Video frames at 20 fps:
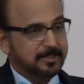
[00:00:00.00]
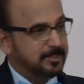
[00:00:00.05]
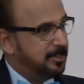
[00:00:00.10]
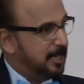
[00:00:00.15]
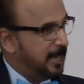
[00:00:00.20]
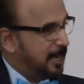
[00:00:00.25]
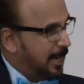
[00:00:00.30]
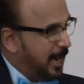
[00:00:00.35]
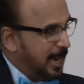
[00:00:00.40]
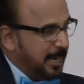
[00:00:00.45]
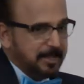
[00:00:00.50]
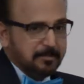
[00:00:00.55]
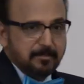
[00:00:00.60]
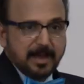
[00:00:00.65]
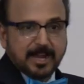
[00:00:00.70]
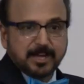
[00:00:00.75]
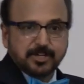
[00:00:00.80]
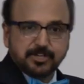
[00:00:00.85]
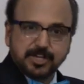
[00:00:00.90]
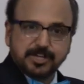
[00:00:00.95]
They cleaned the
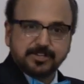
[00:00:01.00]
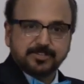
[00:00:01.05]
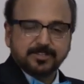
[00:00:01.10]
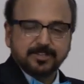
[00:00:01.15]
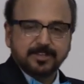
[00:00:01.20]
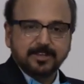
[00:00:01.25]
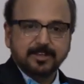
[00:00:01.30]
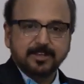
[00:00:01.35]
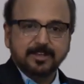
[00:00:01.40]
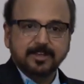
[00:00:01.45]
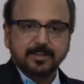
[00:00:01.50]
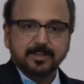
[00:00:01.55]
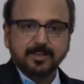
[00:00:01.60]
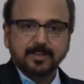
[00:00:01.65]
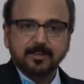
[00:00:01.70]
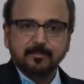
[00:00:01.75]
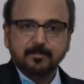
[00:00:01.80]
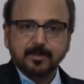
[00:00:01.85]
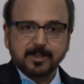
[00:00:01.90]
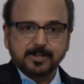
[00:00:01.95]
balance sheets
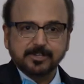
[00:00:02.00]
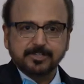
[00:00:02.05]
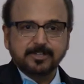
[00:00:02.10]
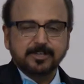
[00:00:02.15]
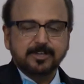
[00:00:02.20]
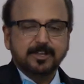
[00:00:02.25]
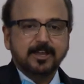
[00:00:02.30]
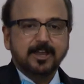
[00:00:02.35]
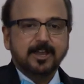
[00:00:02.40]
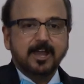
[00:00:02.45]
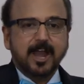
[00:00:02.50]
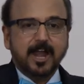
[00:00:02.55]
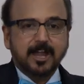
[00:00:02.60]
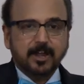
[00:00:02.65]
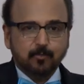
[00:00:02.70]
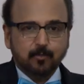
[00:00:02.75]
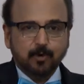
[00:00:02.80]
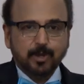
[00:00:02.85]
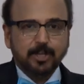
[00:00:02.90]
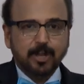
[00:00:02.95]
because at
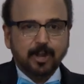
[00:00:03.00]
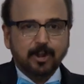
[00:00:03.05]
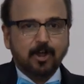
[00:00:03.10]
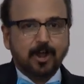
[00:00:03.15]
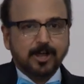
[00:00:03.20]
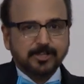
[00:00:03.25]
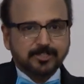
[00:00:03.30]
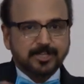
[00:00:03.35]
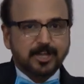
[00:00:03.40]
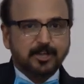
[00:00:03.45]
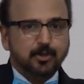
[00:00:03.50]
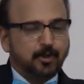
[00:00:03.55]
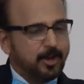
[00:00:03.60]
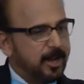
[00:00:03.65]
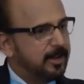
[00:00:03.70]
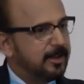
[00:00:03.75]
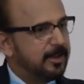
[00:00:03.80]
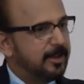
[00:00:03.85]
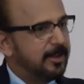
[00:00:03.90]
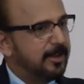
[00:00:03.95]
original cost they took
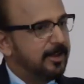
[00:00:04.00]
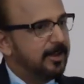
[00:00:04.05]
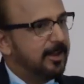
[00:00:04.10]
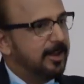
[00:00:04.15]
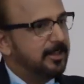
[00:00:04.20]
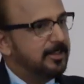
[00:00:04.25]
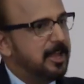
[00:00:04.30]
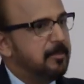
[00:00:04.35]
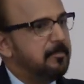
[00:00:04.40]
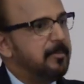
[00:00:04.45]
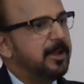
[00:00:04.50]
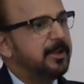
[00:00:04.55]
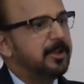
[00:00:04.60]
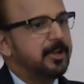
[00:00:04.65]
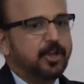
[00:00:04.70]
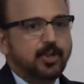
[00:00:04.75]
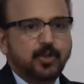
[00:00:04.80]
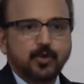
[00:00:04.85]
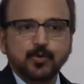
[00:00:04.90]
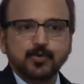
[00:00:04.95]
it. They made
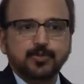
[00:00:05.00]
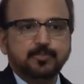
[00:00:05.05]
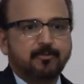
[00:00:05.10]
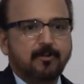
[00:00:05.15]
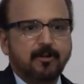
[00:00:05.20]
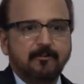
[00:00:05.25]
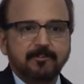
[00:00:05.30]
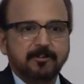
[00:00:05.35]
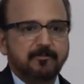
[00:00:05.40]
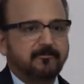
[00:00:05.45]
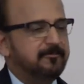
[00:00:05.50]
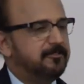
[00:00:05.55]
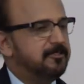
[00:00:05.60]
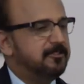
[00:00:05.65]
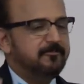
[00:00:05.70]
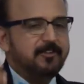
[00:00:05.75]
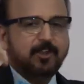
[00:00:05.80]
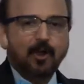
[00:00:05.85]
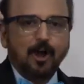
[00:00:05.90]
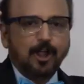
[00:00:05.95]
huge profit.
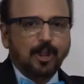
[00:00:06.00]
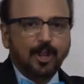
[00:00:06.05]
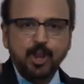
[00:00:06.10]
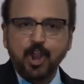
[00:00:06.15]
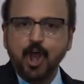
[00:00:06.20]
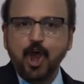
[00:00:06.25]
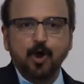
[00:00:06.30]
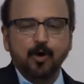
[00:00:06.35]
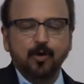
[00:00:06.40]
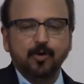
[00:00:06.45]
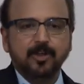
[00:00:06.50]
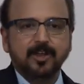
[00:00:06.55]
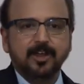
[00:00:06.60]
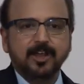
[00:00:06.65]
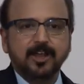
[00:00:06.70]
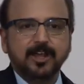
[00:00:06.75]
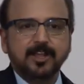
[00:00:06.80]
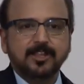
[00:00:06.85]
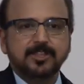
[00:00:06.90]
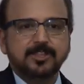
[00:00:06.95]
We all
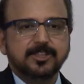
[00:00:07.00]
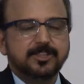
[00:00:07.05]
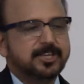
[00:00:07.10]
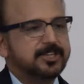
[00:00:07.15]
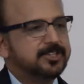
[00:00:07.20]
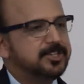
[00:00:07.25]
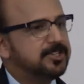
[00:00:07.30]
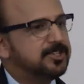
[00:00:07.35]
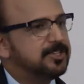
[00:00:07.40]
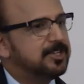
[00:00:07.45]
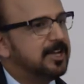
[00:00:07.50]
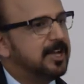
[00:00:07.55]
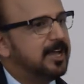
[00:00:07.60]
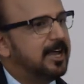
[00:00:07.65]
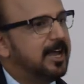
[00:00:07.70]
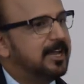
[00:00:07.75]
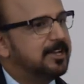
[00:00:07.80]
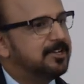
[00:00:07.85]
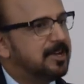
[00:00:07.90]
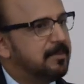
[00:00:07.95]
know this is
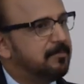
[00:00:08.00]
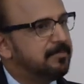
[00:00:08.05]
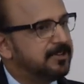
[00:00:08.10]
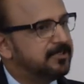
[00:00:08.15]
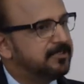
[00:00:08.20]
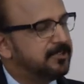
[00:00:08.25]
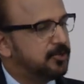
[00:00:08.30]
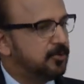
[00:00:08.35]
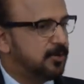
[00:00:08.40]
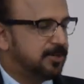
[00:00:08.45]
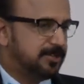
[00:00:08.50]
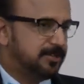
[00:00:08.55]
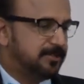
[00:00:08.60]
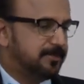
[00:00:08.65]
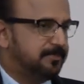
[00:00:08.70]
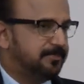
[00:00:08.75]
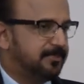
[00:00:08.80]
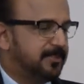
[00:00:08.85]
a temporary situation.